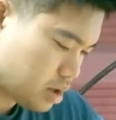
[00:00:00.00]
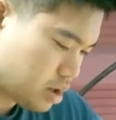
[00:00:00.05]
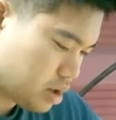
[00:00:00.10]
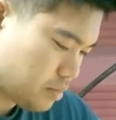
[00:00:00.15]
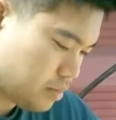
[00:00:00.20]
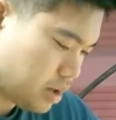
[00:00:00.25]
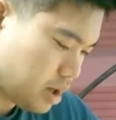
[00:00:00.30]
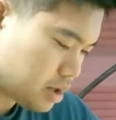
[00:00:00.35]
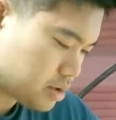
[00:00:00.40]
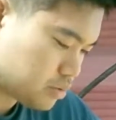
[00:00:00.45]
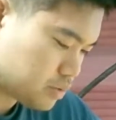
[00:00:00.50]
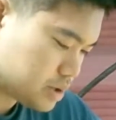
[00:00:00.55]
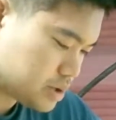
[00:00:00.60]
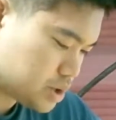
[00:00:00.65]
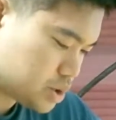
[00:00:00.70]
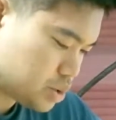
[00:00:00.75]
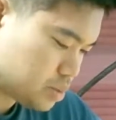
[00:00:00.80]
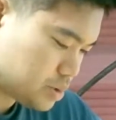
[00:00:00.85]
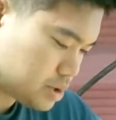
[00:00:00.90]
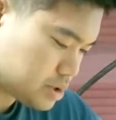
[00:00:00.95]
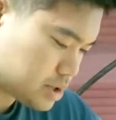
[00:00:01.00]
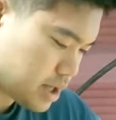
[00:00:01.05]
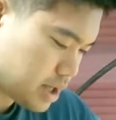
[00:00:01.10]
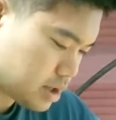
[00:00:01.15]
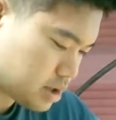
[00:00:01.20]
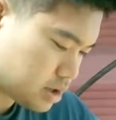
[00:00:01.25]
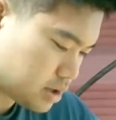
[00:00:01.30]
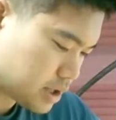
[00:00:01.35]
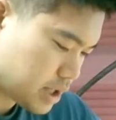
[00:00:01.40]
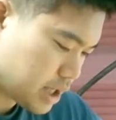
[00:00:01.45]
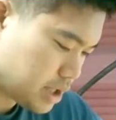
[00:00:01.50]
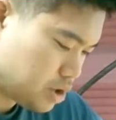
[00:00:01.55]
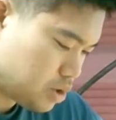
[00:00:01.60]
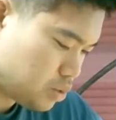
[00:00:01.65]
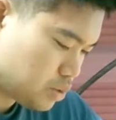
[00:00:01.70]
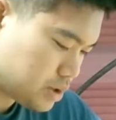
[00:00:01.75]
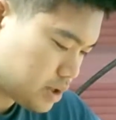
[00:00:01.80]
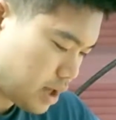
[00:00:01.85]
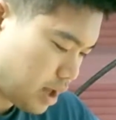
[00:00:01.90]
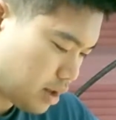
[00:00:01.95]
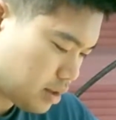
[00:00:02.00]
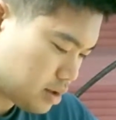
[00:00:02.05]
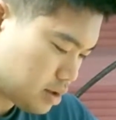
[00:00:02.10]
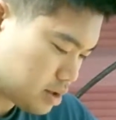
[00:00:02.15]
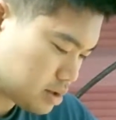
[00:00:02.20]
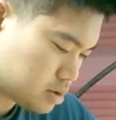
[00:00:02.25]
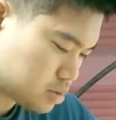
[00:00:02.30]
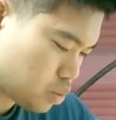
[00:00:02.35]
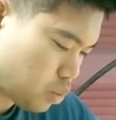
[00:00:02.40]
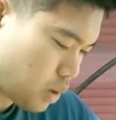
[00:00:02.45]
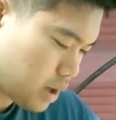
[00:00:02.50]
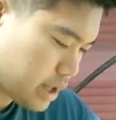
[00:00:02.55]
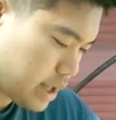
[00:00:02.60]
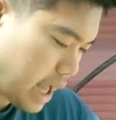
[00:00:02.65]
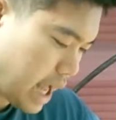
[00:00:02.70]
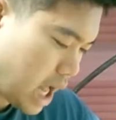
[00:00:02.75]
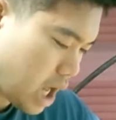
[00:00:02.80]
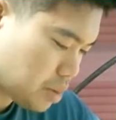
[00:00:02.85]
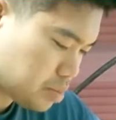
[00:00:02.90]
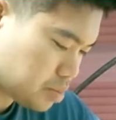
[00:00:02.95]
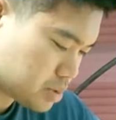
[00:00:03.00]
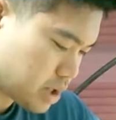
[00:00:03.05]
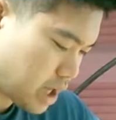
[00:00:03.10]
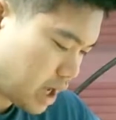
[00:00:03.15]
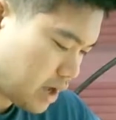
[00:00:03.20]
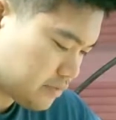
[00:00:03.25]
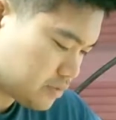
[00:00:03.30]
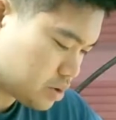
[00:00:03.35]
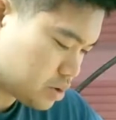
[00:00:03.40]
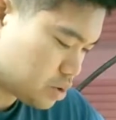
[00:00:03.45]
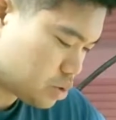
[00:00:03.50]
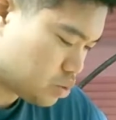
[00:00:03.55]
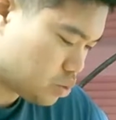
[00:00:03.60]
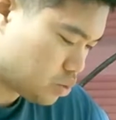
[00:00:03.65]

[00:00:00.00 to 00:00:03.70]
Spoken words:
But," resumed the sailor, "can you tell us what happened after you